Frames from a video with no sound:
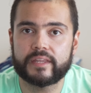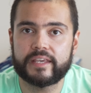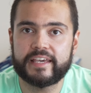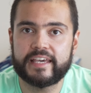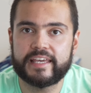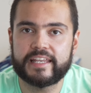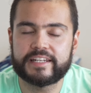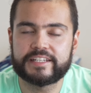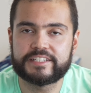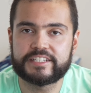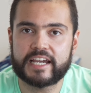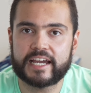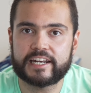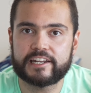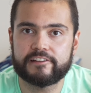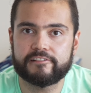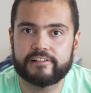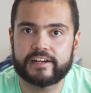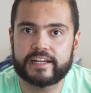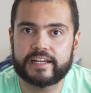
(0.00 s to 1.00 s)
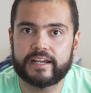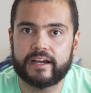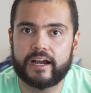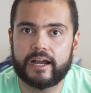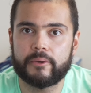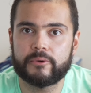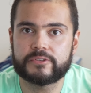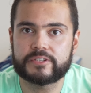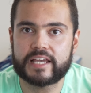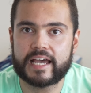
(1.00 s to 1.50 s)
in January,
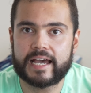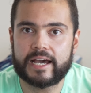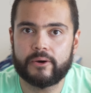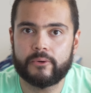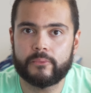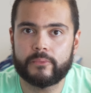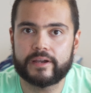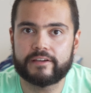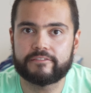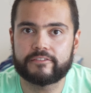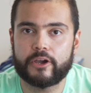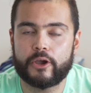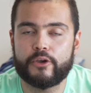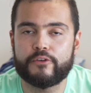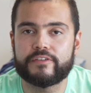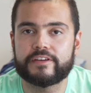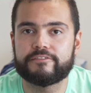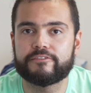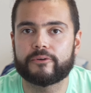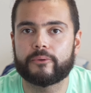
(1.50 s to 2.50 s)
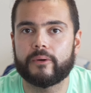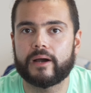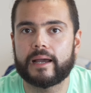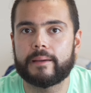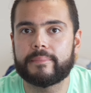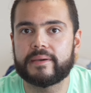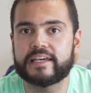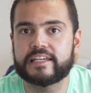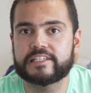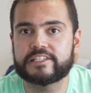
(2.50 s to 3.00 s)
I was out with COVID for quite
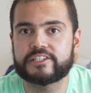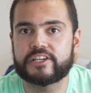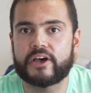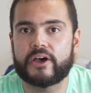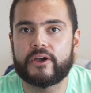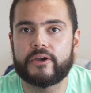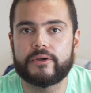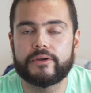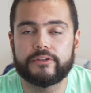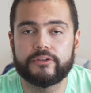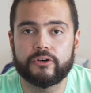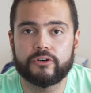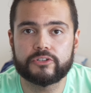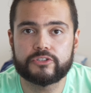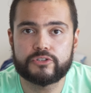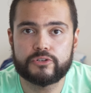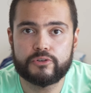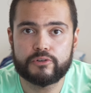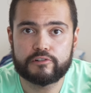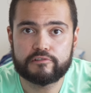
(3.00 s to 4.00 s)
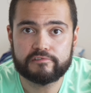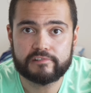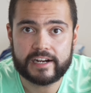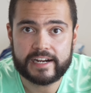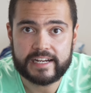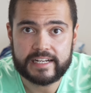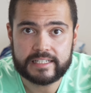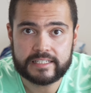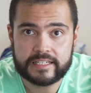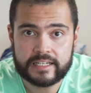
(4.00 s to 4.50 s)
a bit, so not too
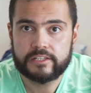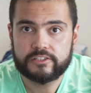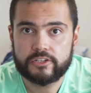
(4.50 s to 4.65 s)
great.